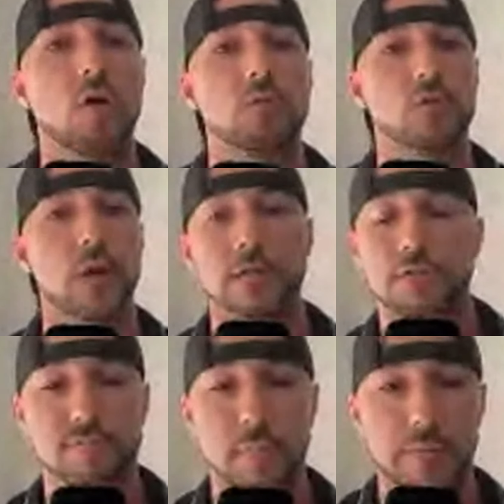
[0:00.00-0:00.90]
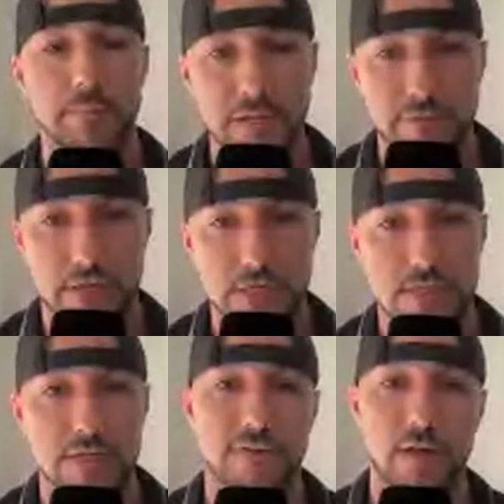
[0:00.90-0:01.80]
oh, do I lose my
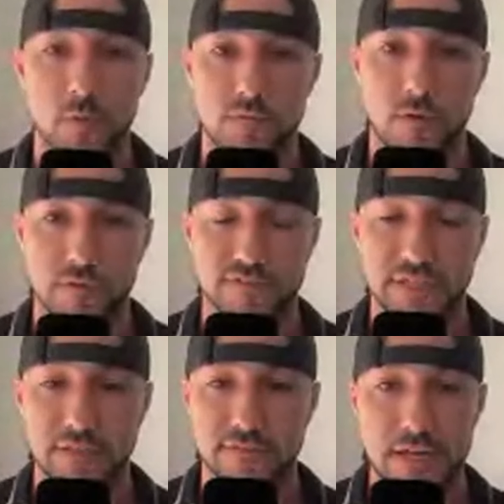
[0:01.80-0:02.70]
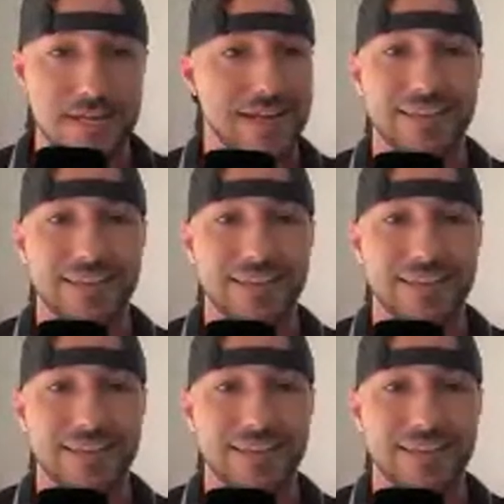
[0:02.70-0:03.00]
benefits if I move overseas?